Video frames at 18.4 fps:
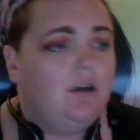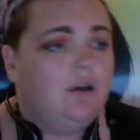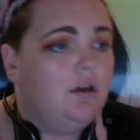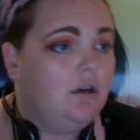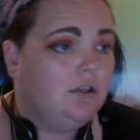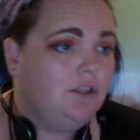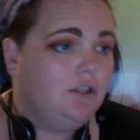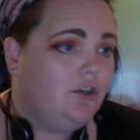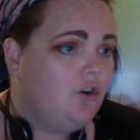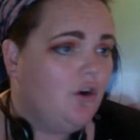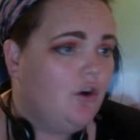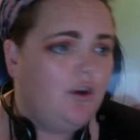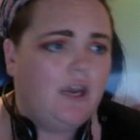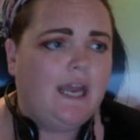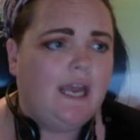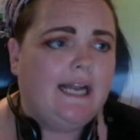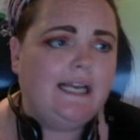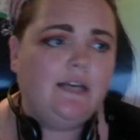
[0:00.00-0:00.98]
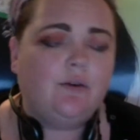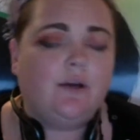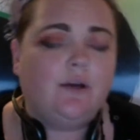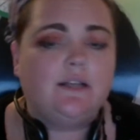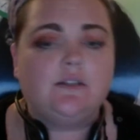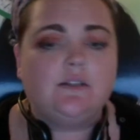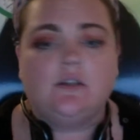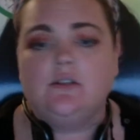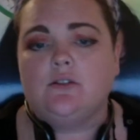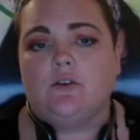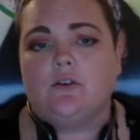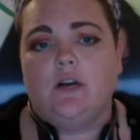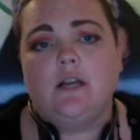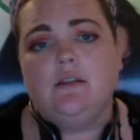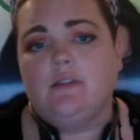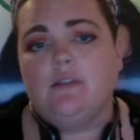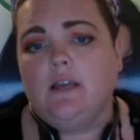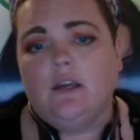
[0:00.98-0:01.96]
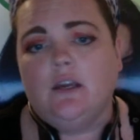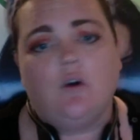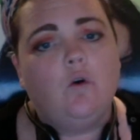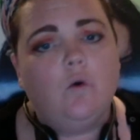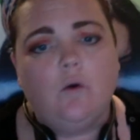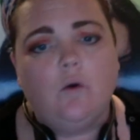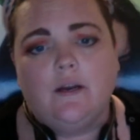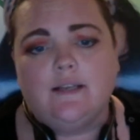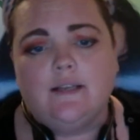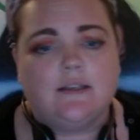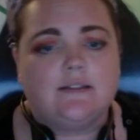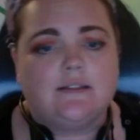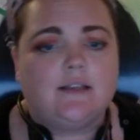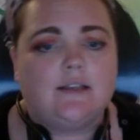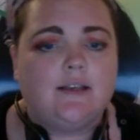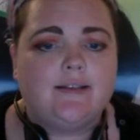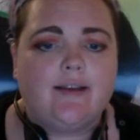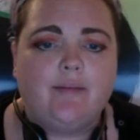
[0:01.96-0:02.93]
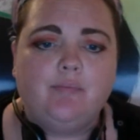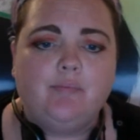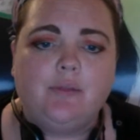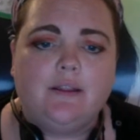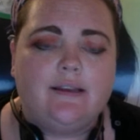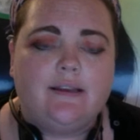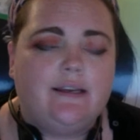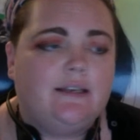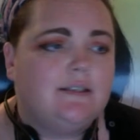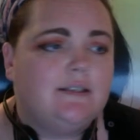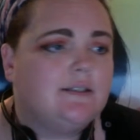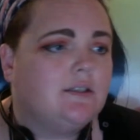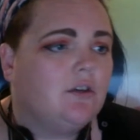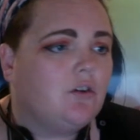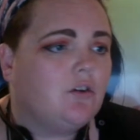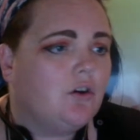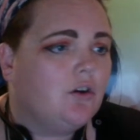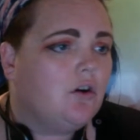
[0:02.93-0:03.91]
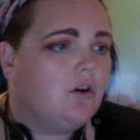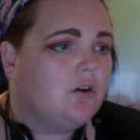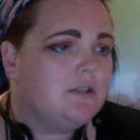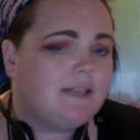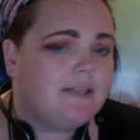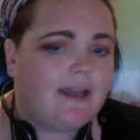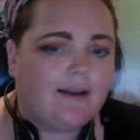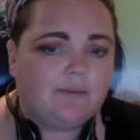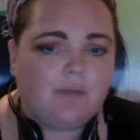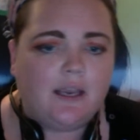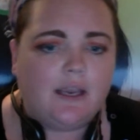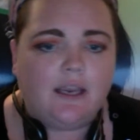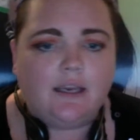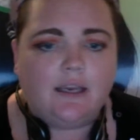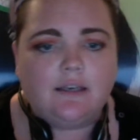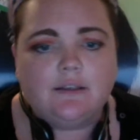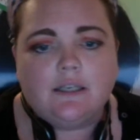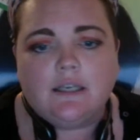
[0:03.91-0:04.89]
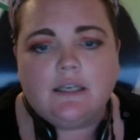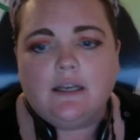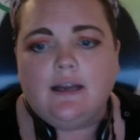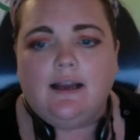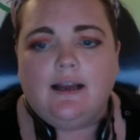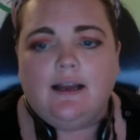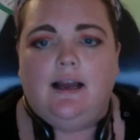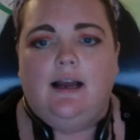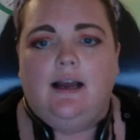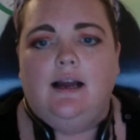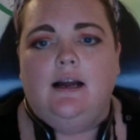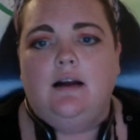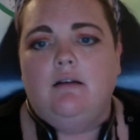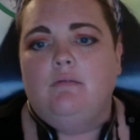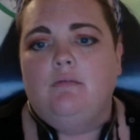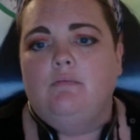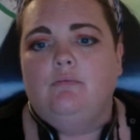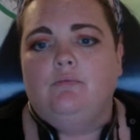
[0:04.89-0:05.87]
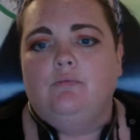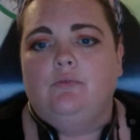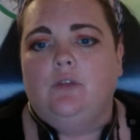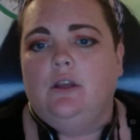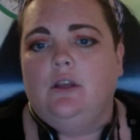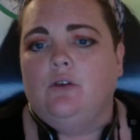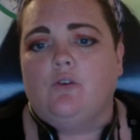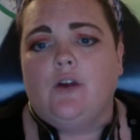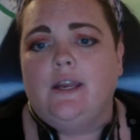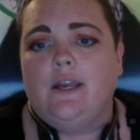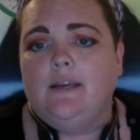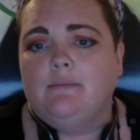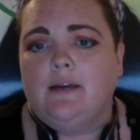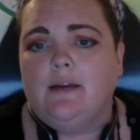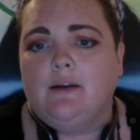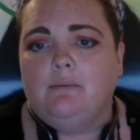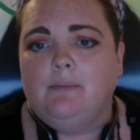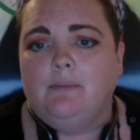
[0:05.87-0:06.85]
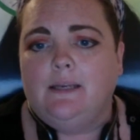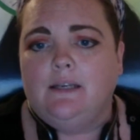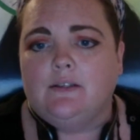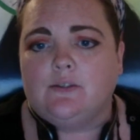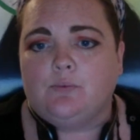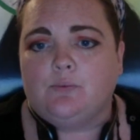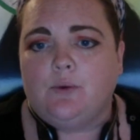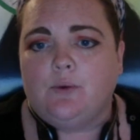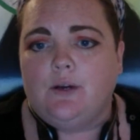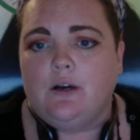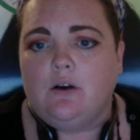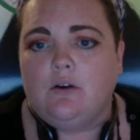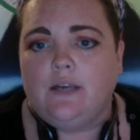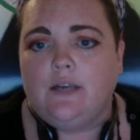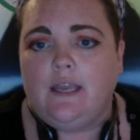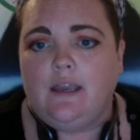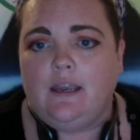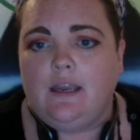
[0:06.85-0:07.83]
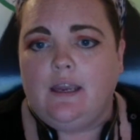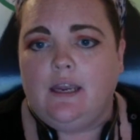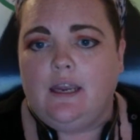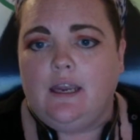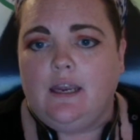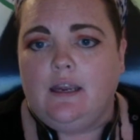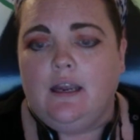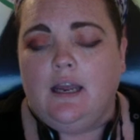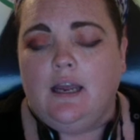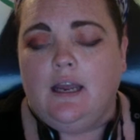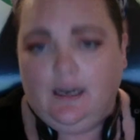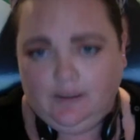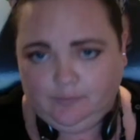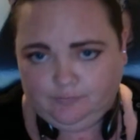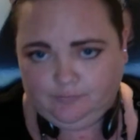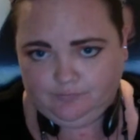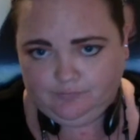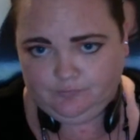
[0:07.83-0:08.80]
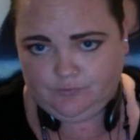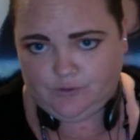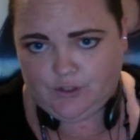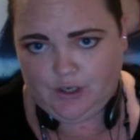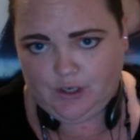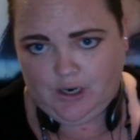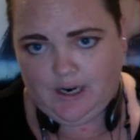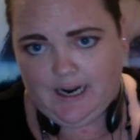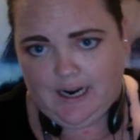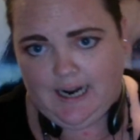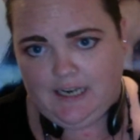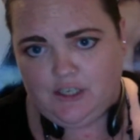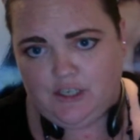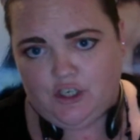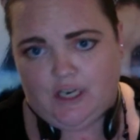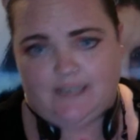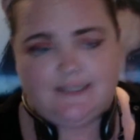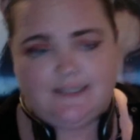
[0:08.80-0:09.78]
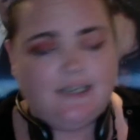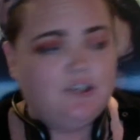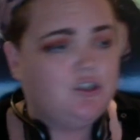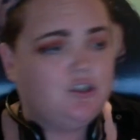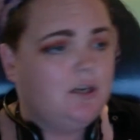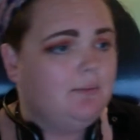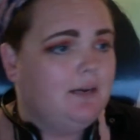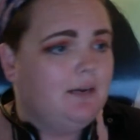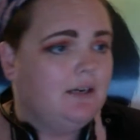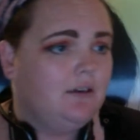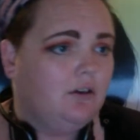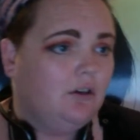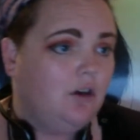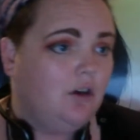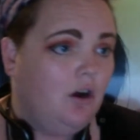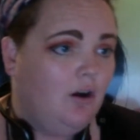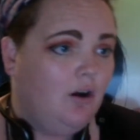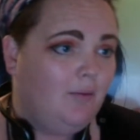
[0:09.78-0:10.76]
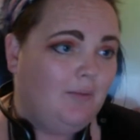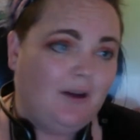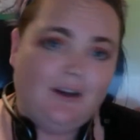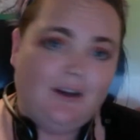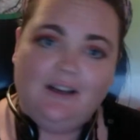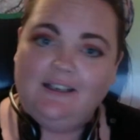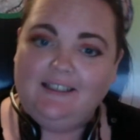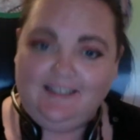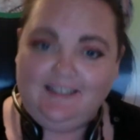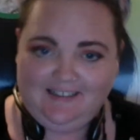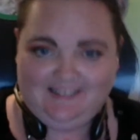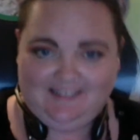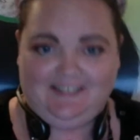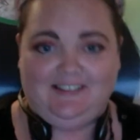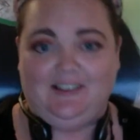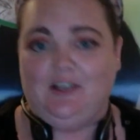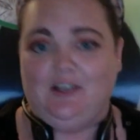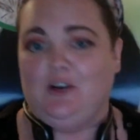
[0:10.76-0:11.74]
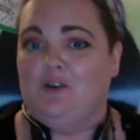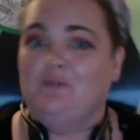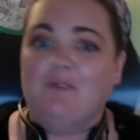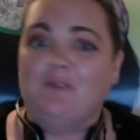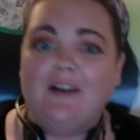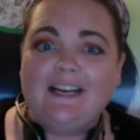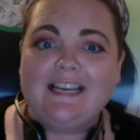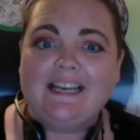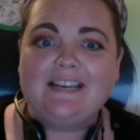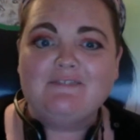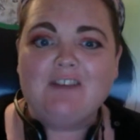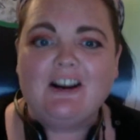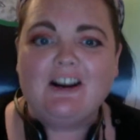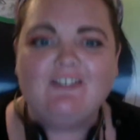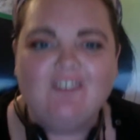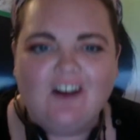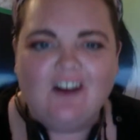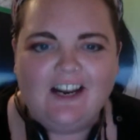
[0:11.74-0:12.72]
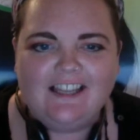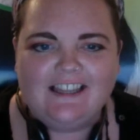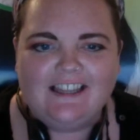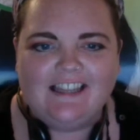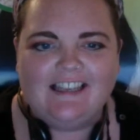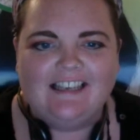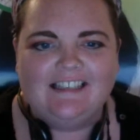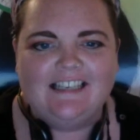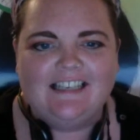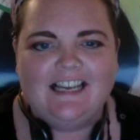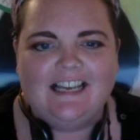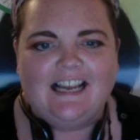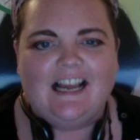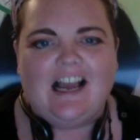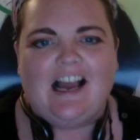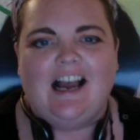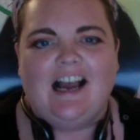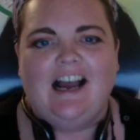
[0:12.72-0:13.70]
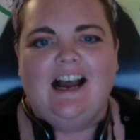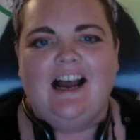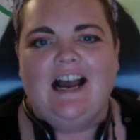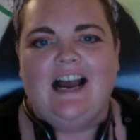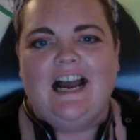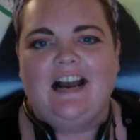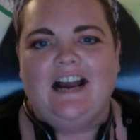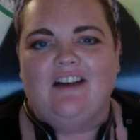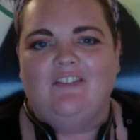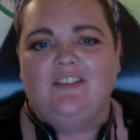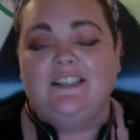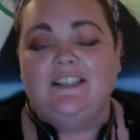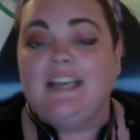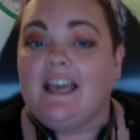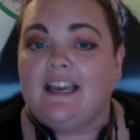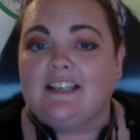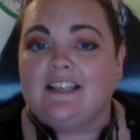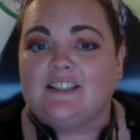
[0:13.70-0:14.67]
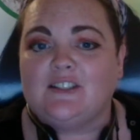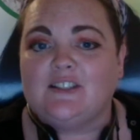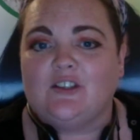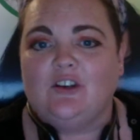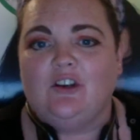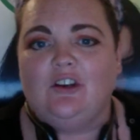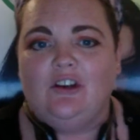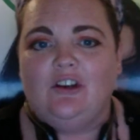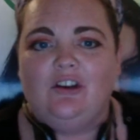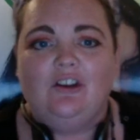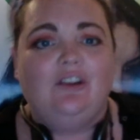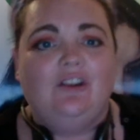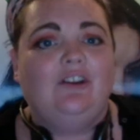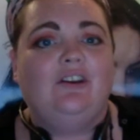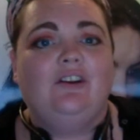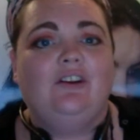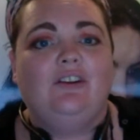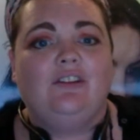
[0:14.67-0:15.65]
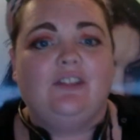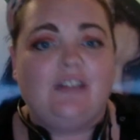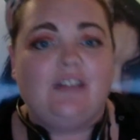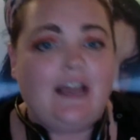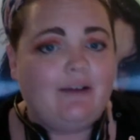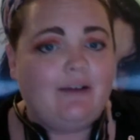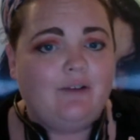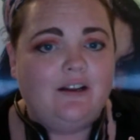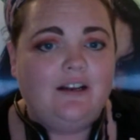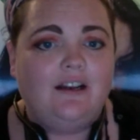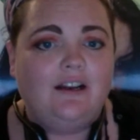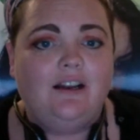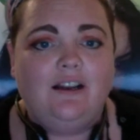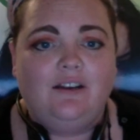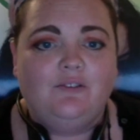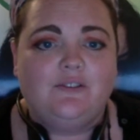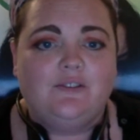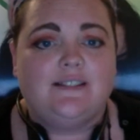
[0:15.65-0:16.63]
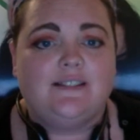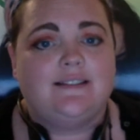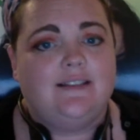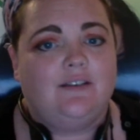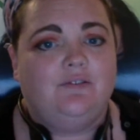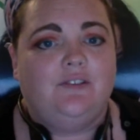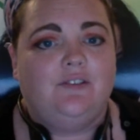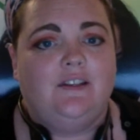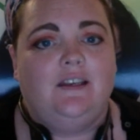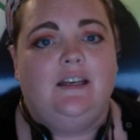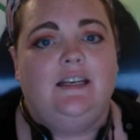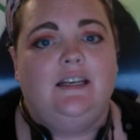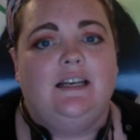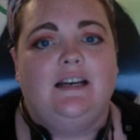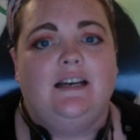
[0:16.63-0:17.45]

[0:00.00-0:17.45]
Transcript: you know, any questions or anything, always, as I said, please, you know, contact me or email me as well, care.ungex@gmail.com. I got my email right then. Yeah, so that one was definitely...